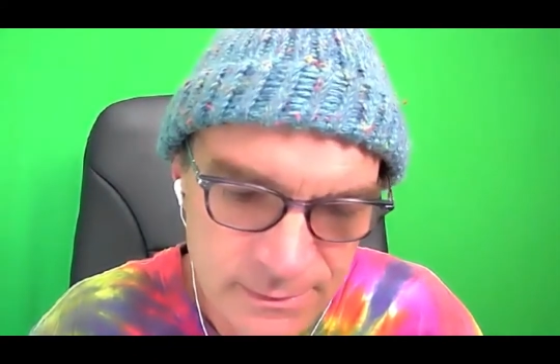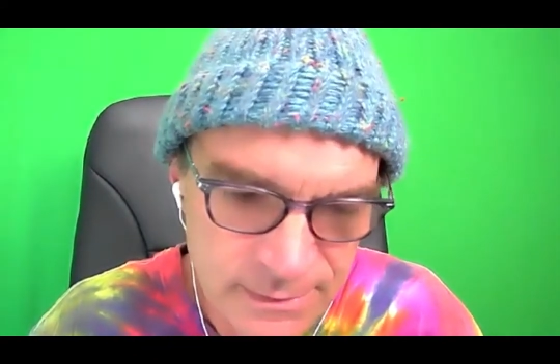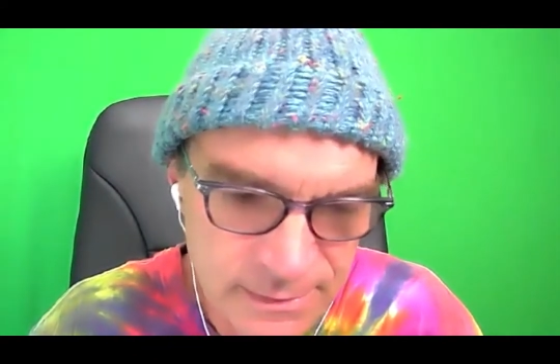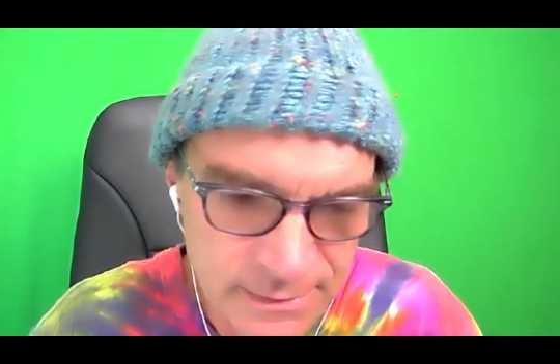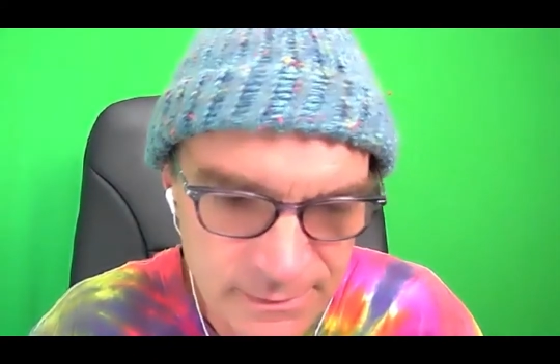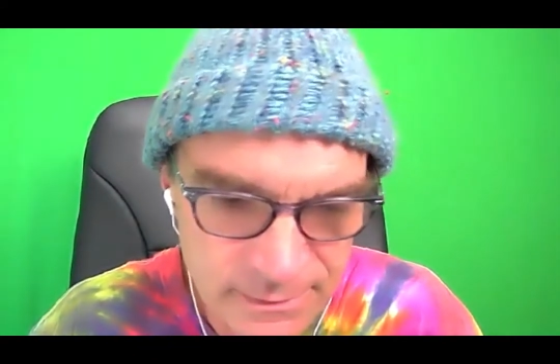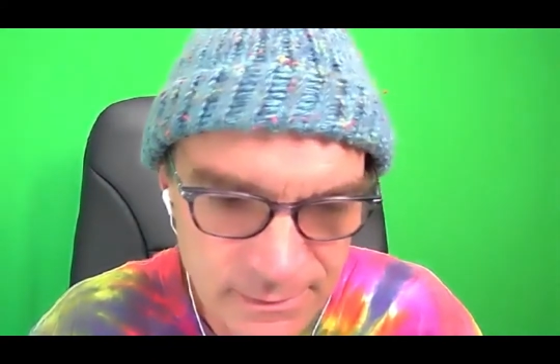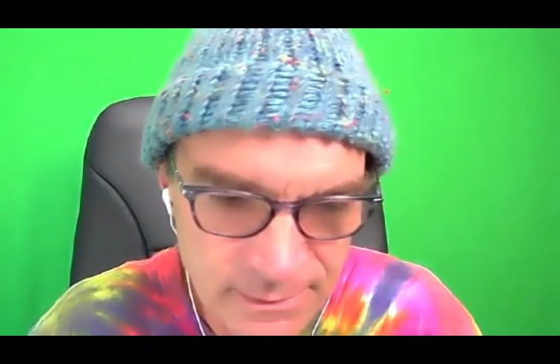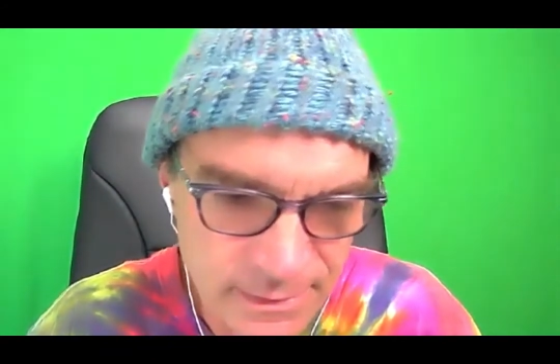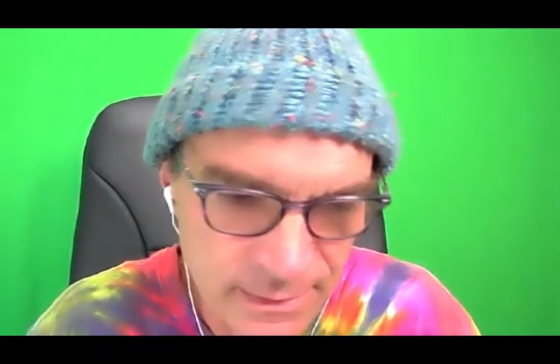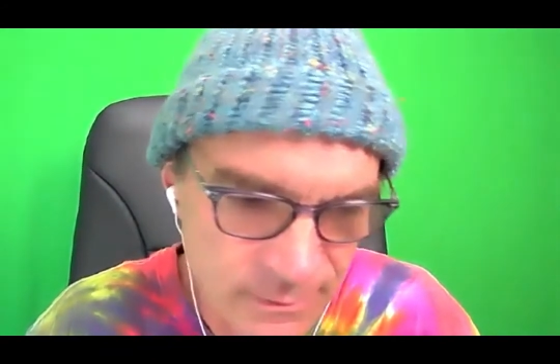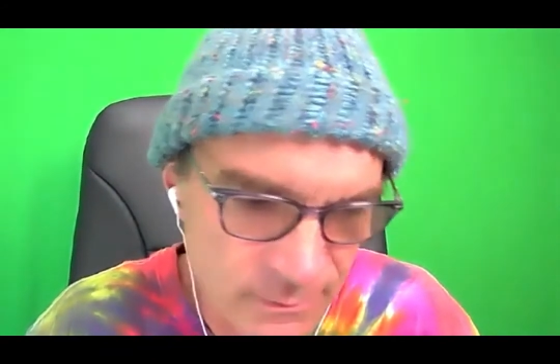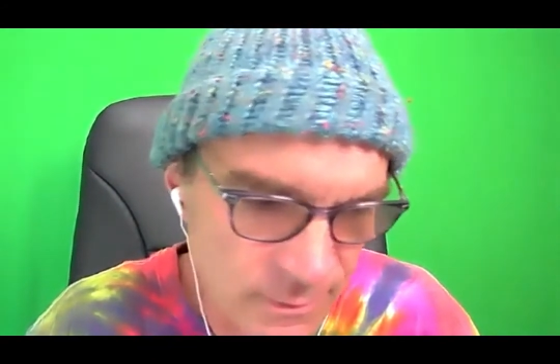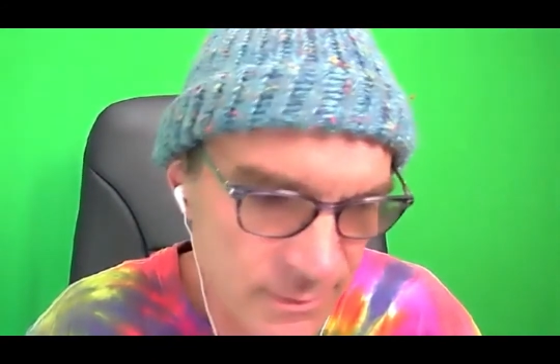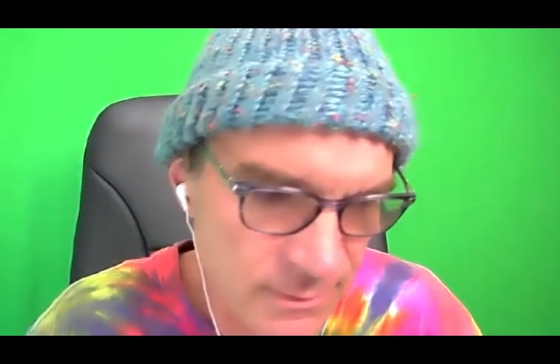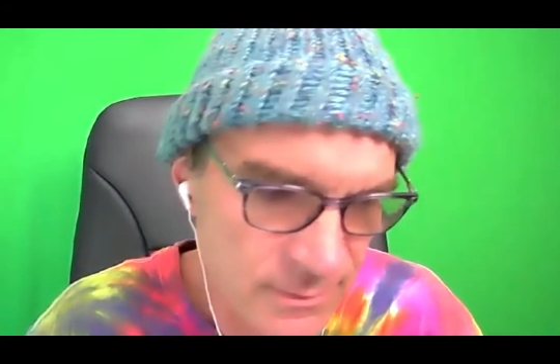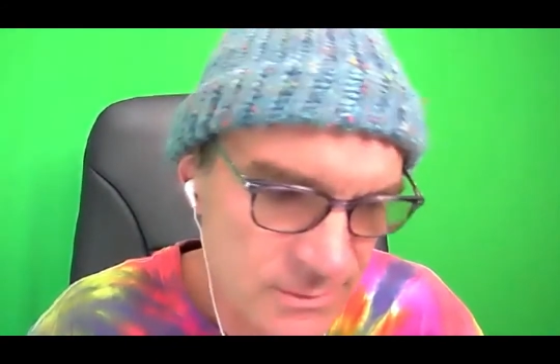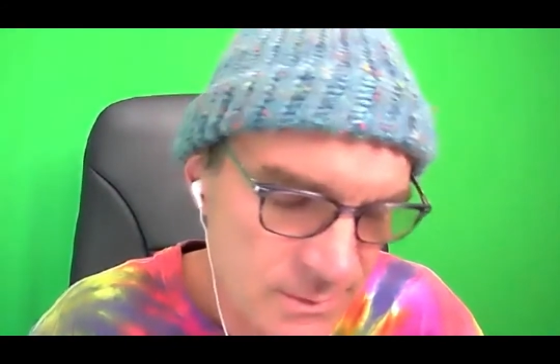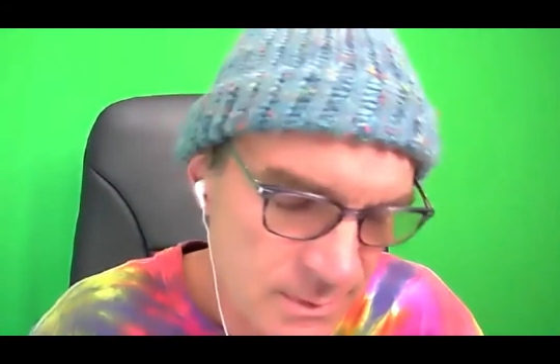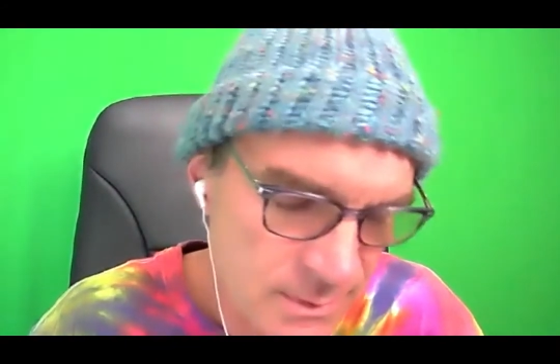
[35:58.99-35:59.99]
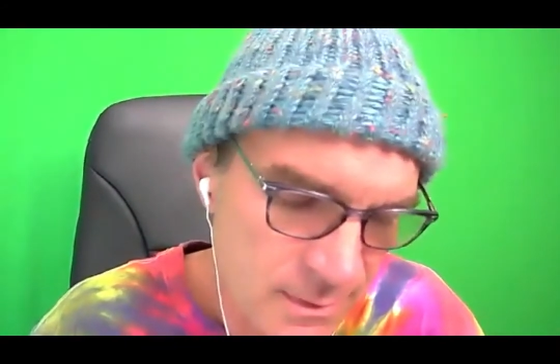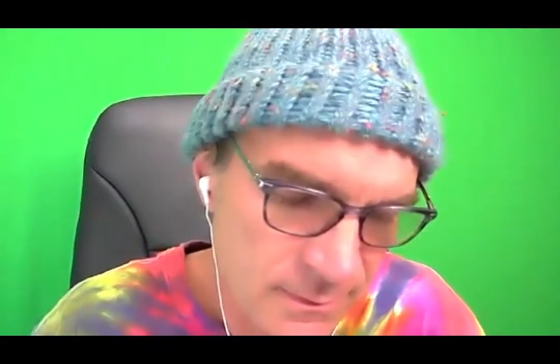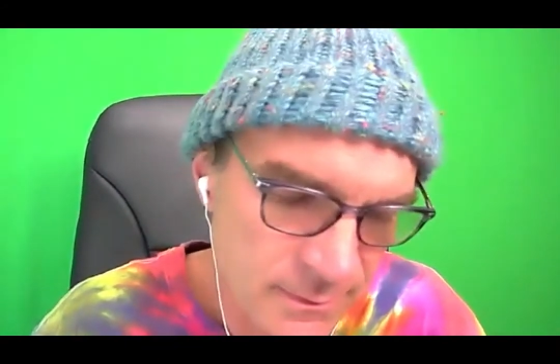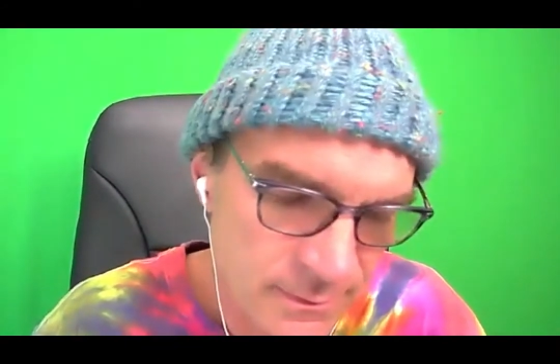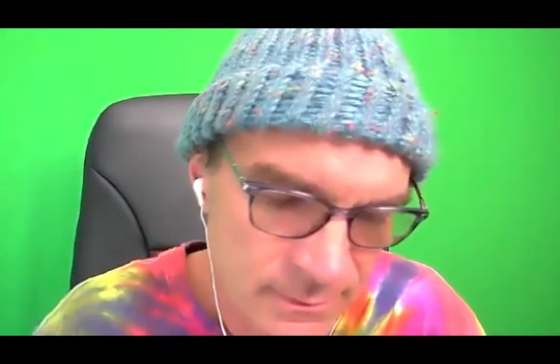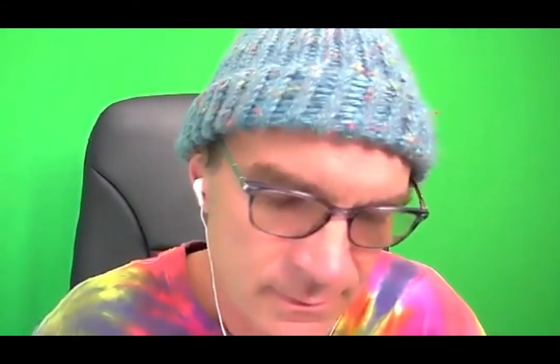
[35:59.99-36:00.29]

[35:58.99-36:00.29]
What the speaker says: And they like, "What was wrong?